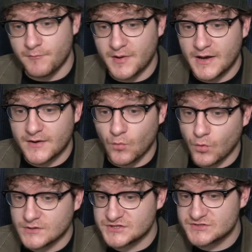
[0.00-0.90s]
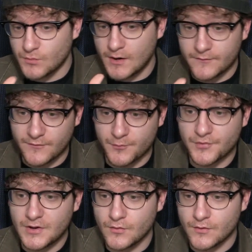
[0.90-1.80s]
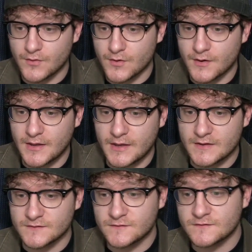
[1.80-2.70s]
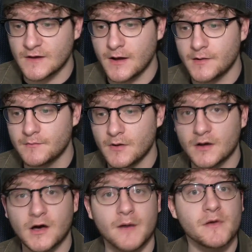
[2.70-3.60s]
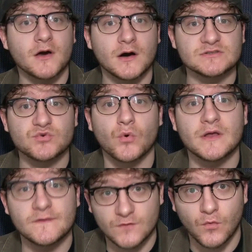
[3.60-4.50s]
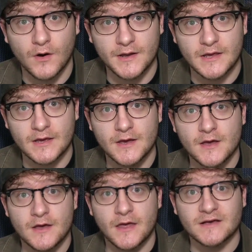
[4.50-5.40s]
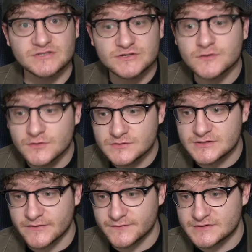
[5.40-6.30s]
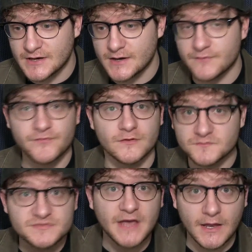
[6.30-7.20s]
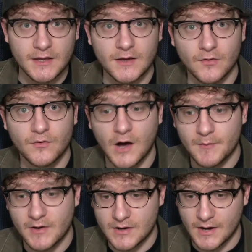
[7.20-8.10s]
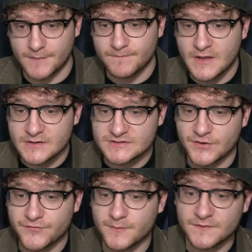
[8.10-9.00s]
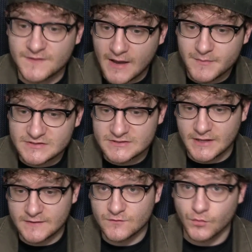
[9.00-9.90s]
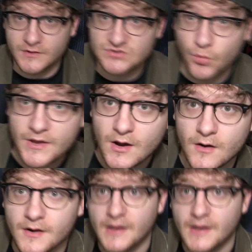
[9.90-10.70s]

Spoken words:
but what just went up for pre-order is some Comic-Con 2020 exclusives for San Diego Comic-Con. So from Diamond Select Toys, we are